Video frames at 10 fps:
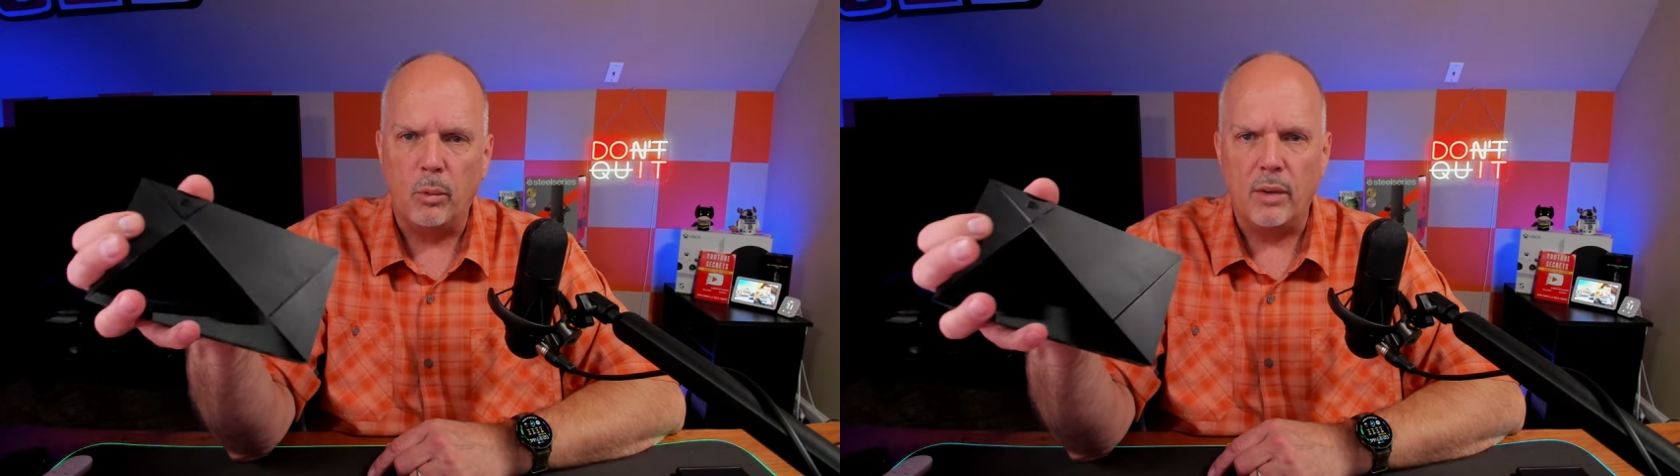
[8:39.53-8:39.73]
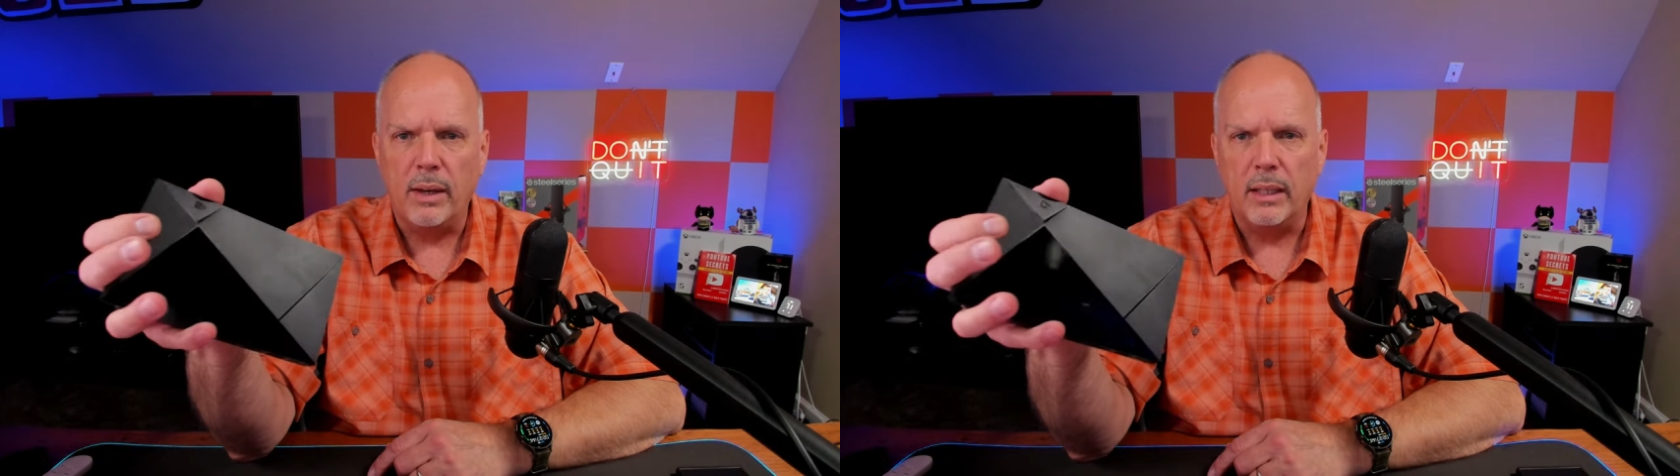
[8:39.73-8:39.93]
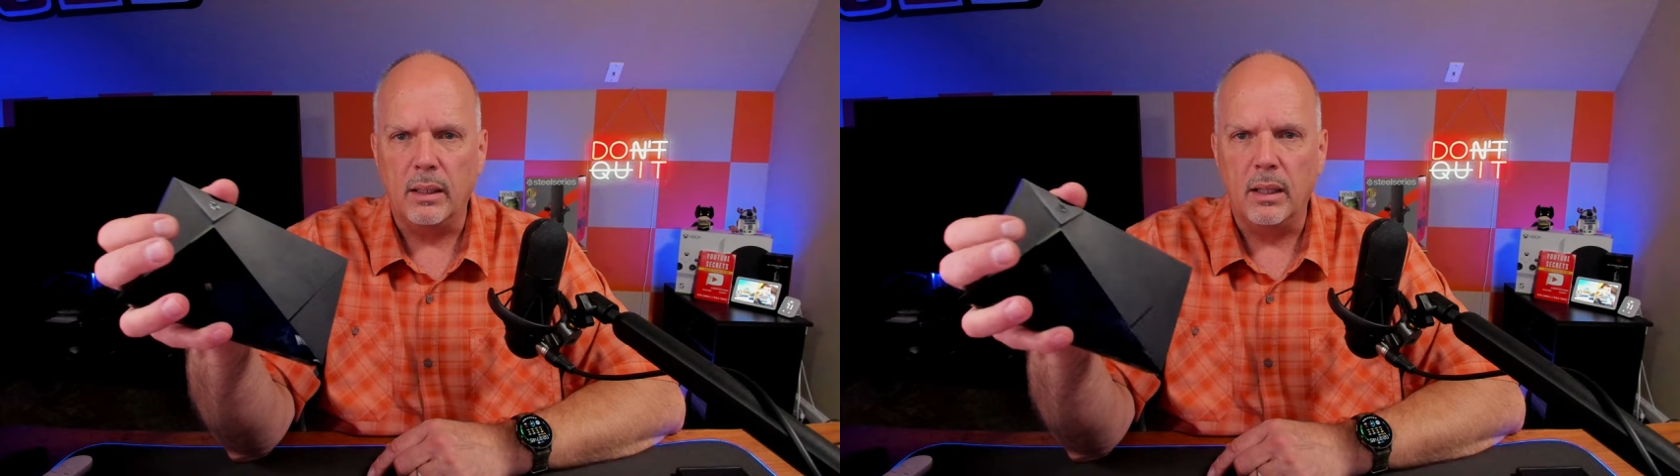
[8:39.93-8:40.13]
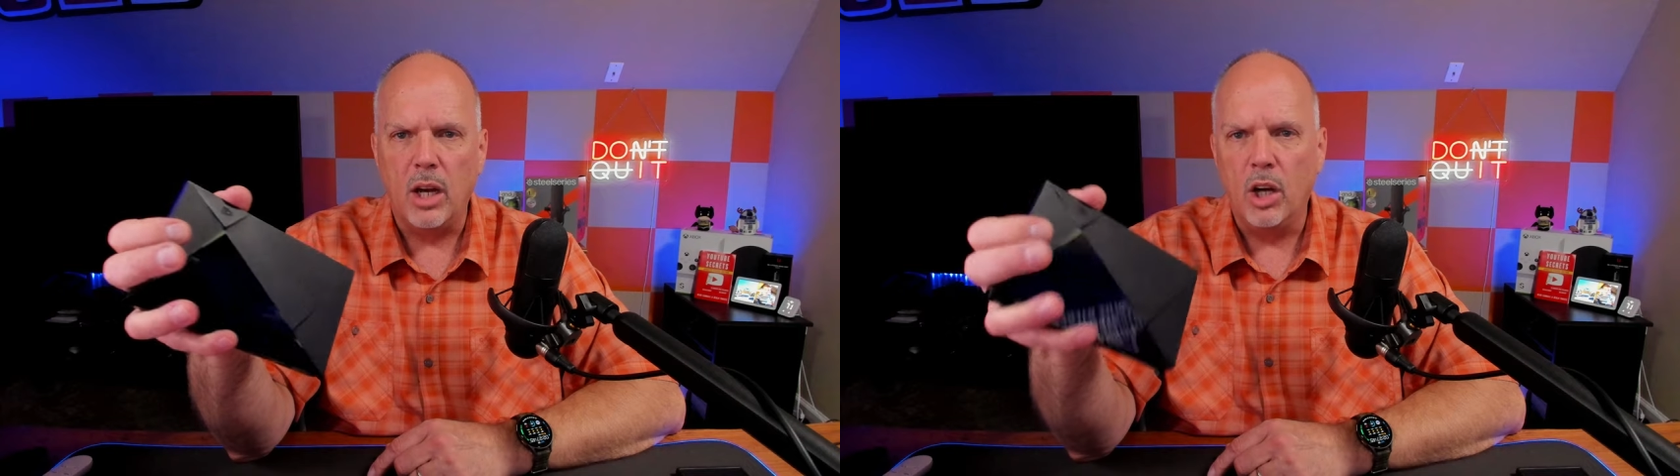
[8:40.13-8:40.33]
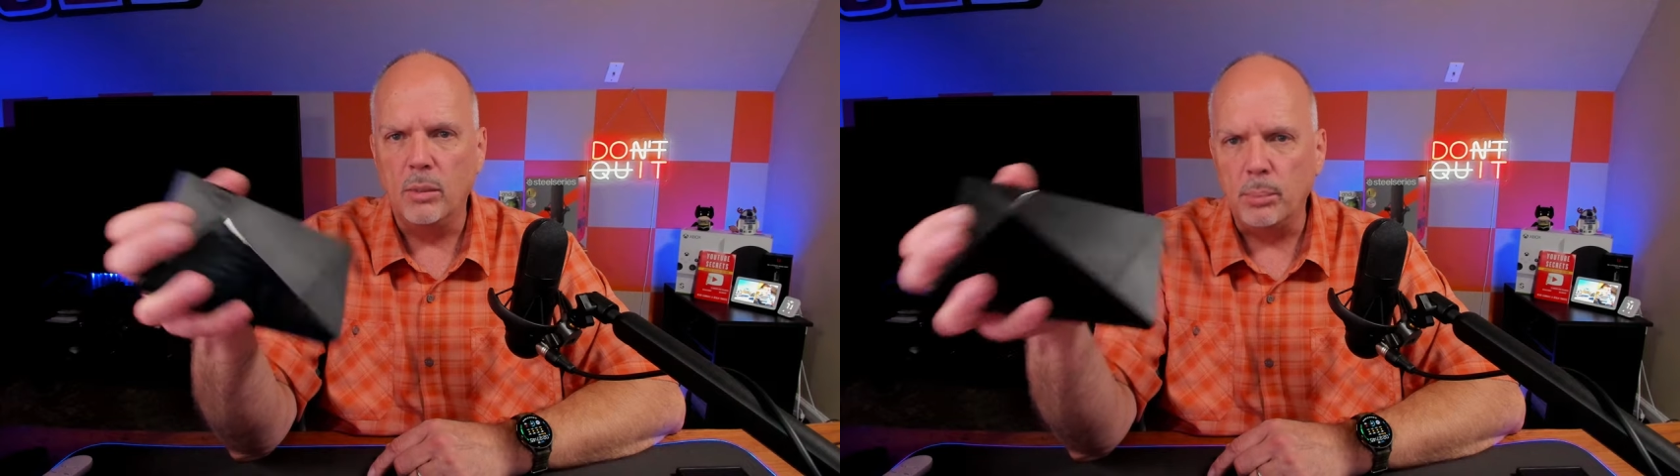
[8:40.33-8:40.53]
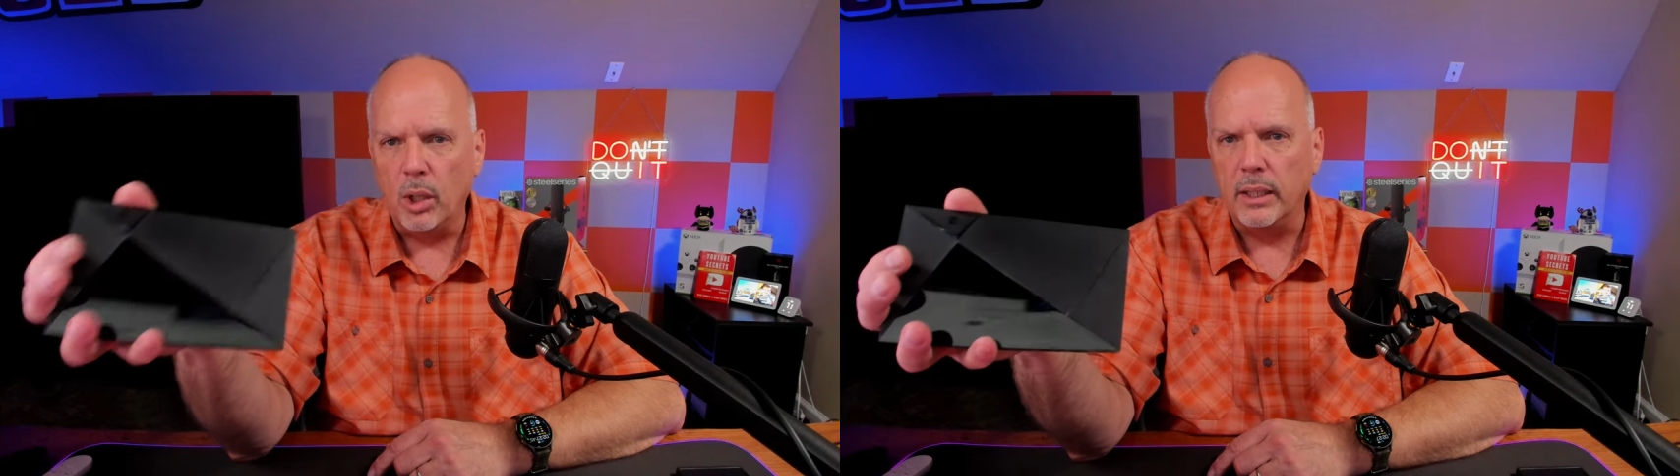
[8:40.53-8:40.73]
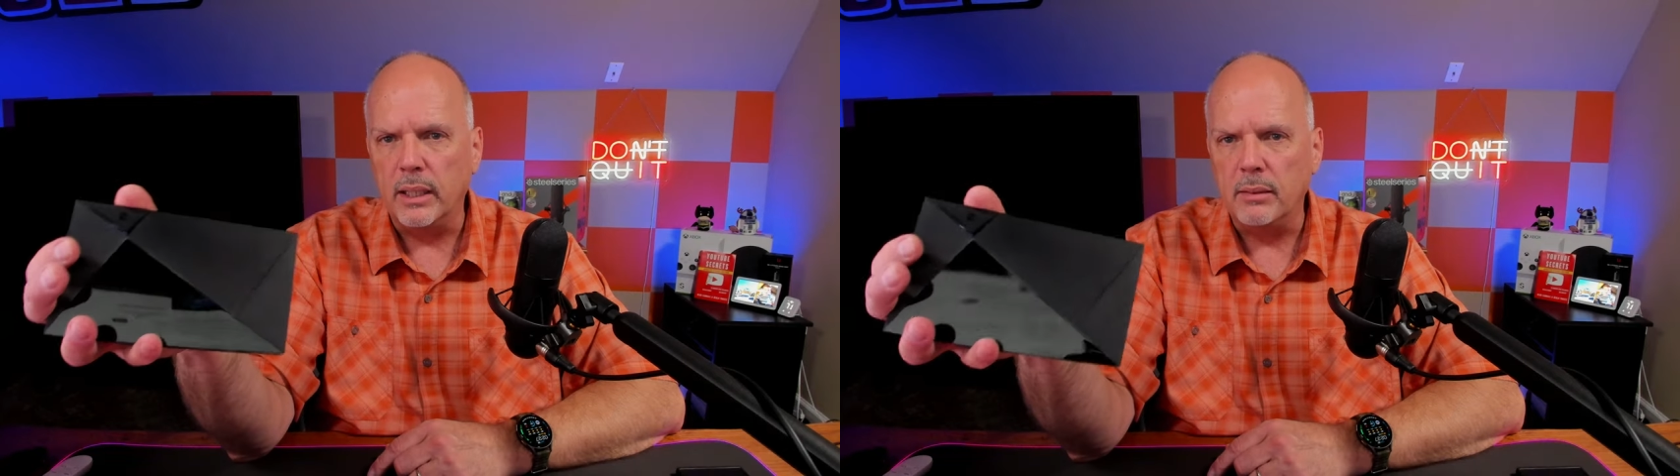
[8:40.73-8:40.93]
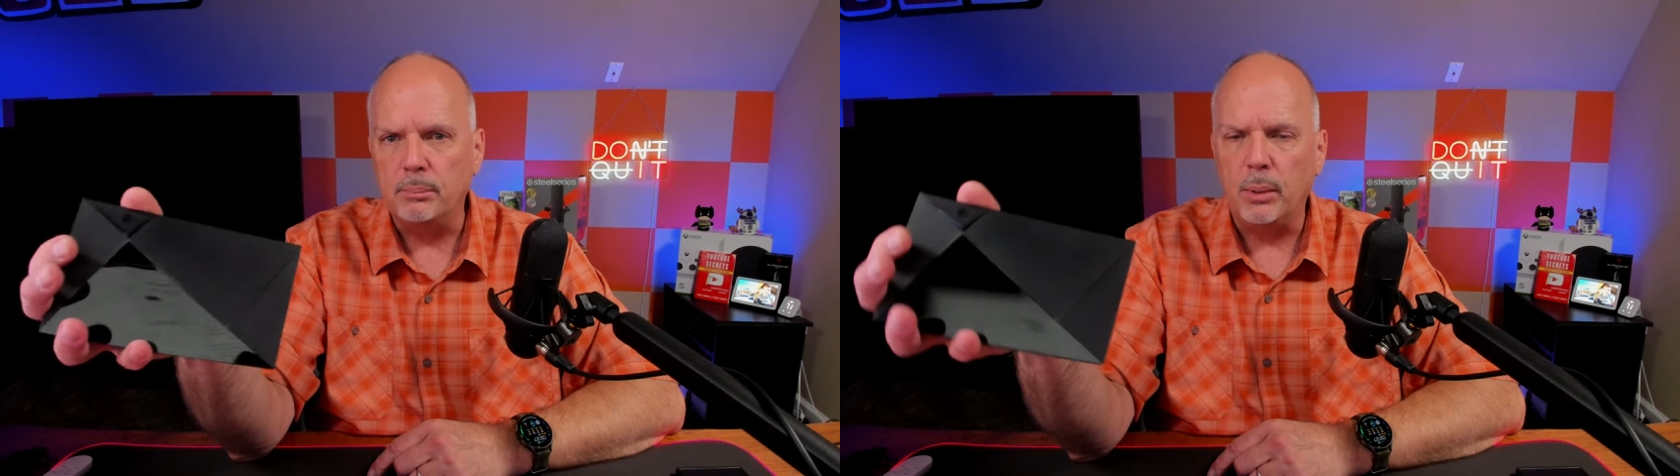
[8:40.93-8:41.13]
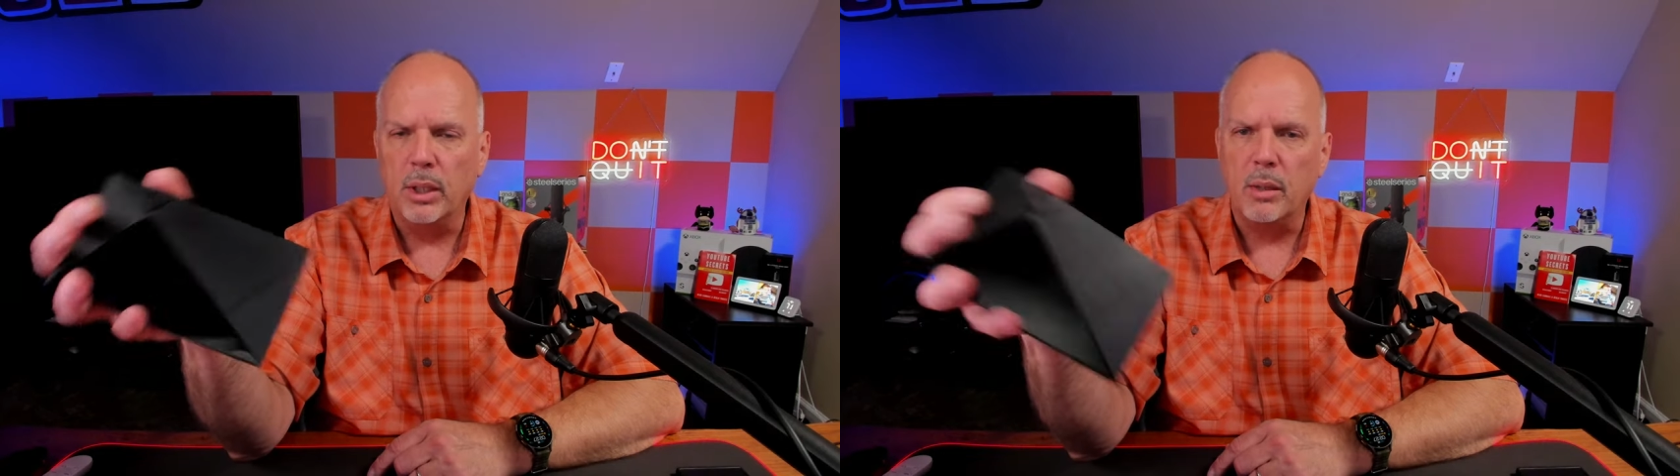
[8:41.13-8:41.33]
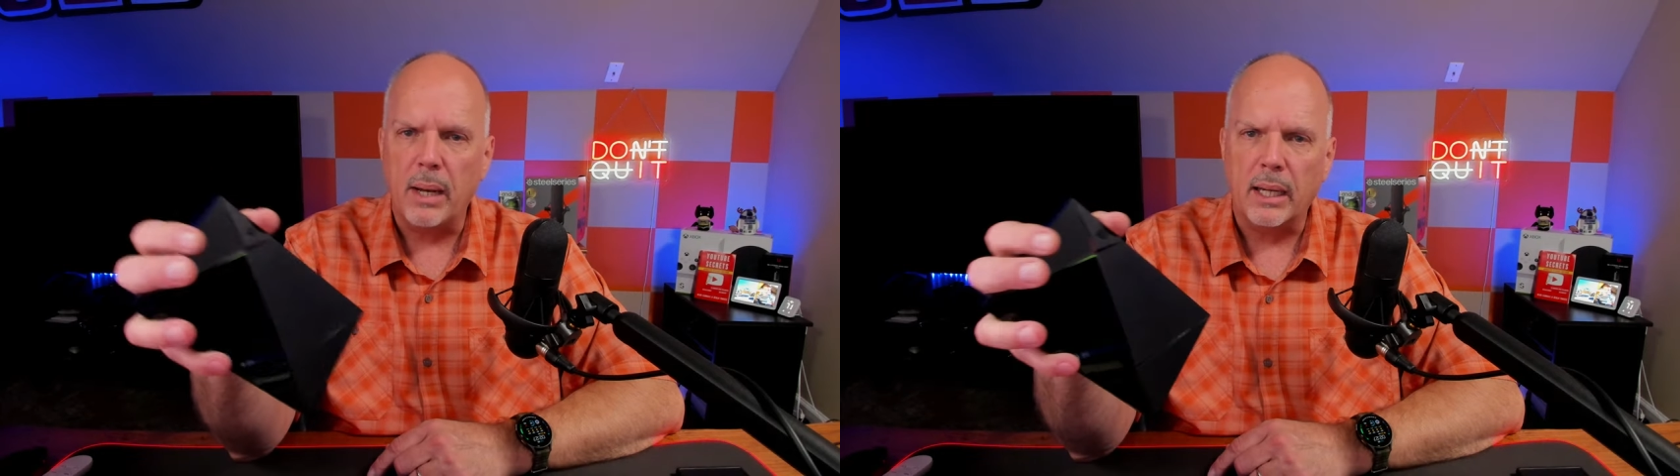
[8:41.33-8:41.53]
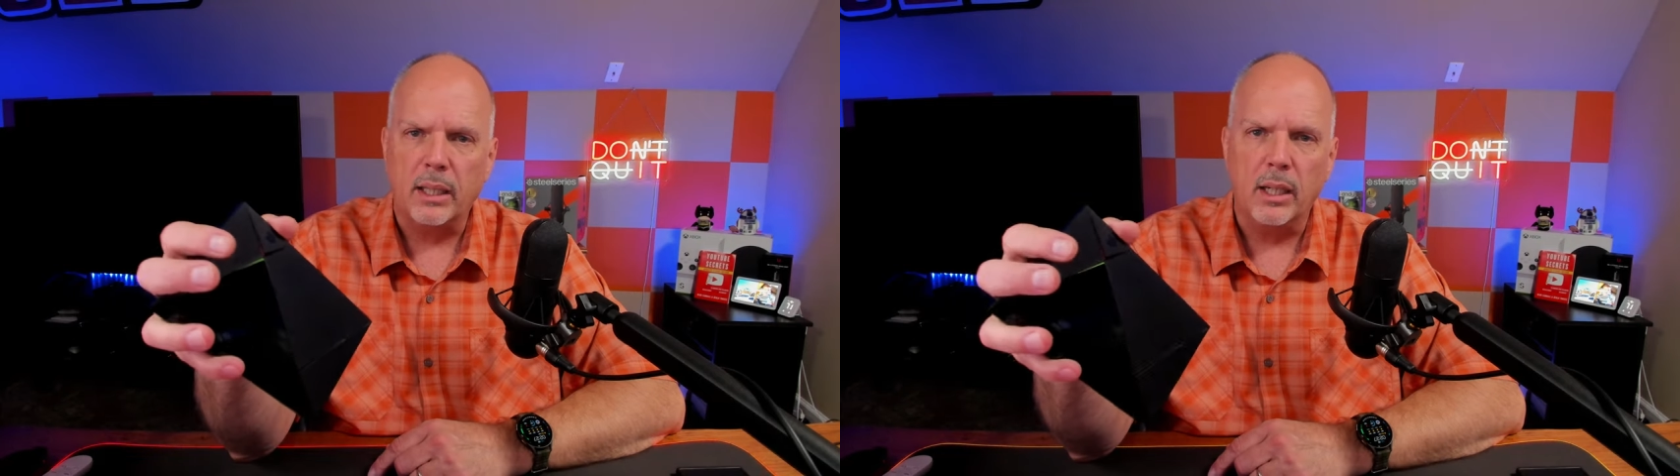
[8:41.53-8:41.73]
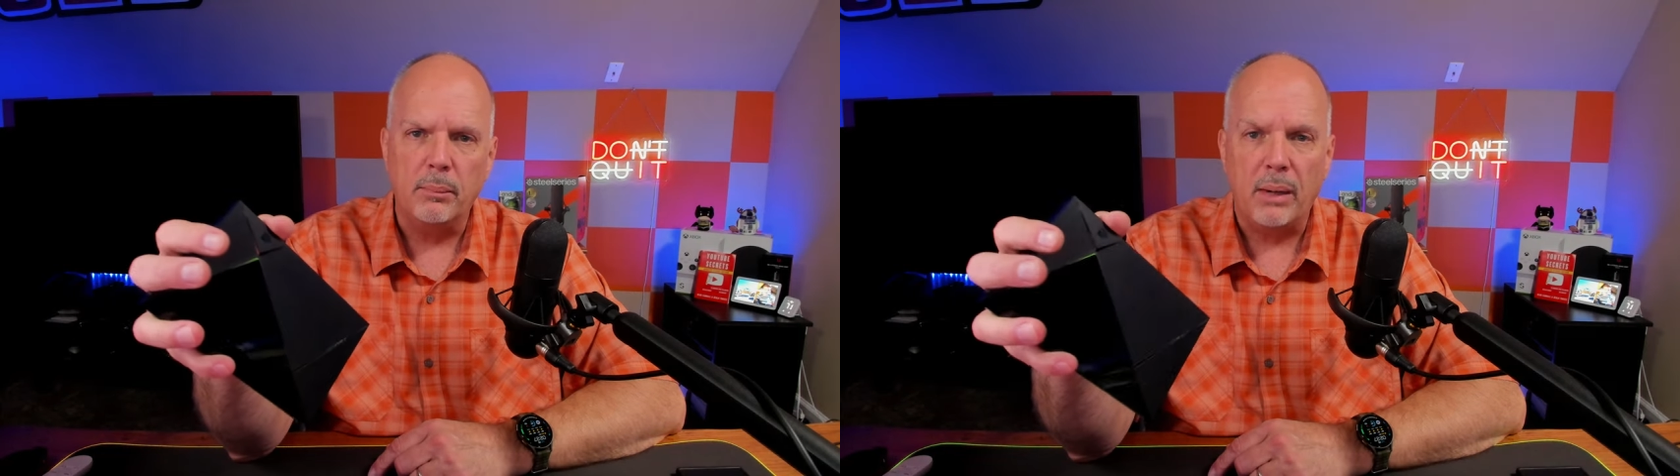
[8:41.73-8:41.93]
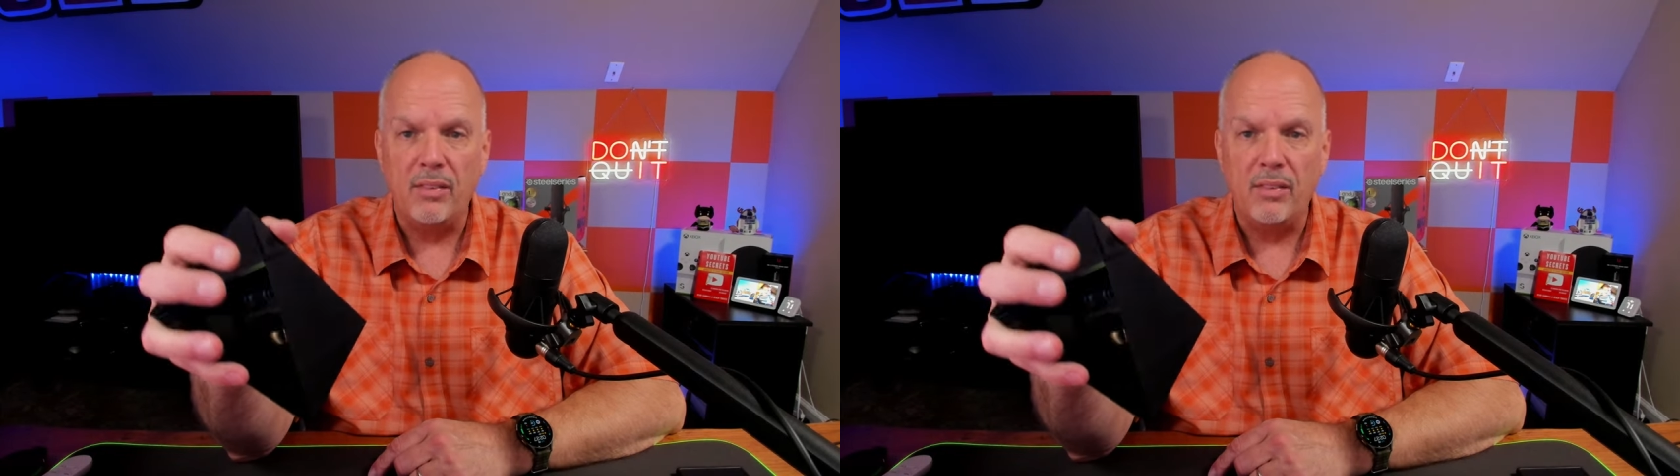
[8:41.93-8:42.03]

where I've had to unplug it, plug it back up.